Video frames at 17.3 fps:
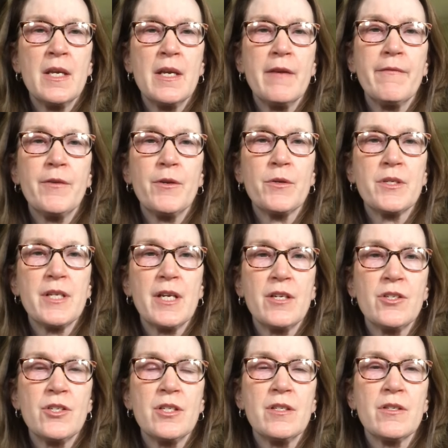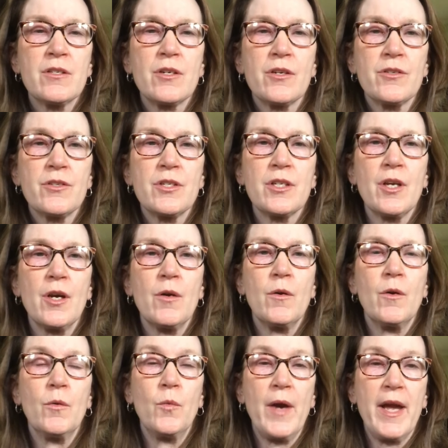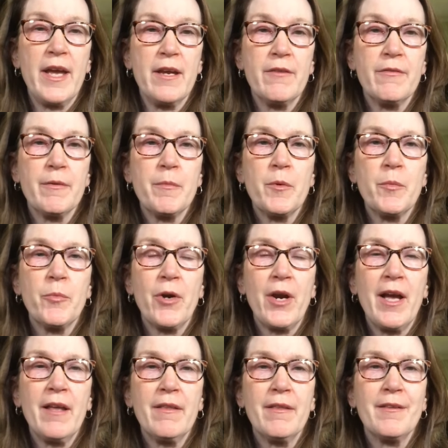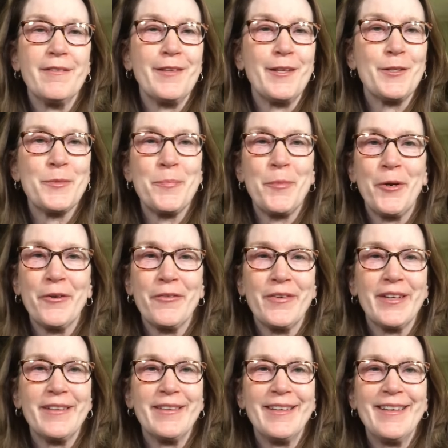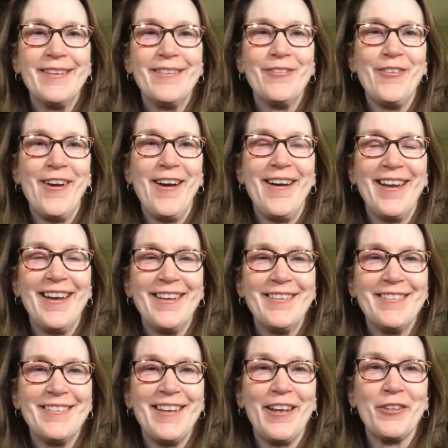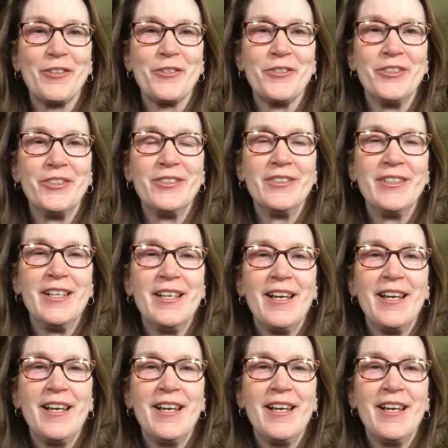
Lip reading: If your attention starts to go away from the breath, that's perfectly fine and natural.